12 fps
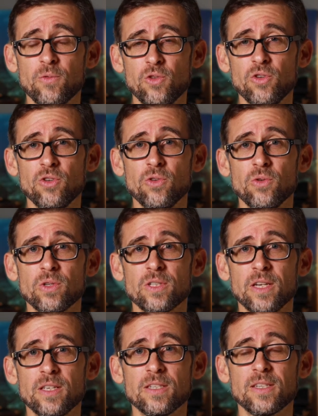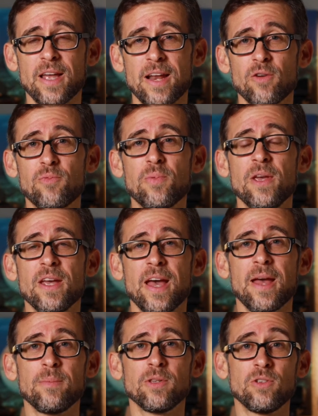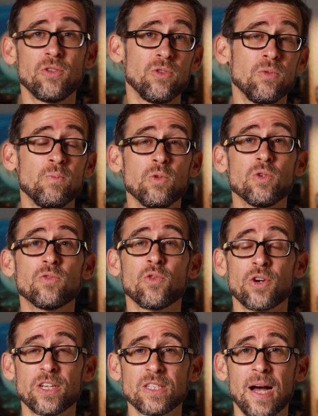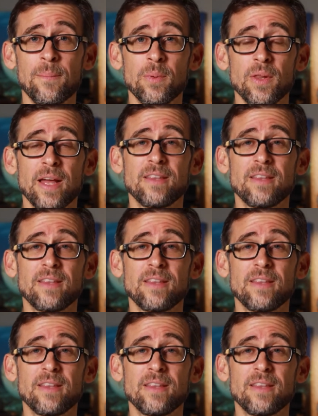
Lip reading: to use instead of being able to use, for example,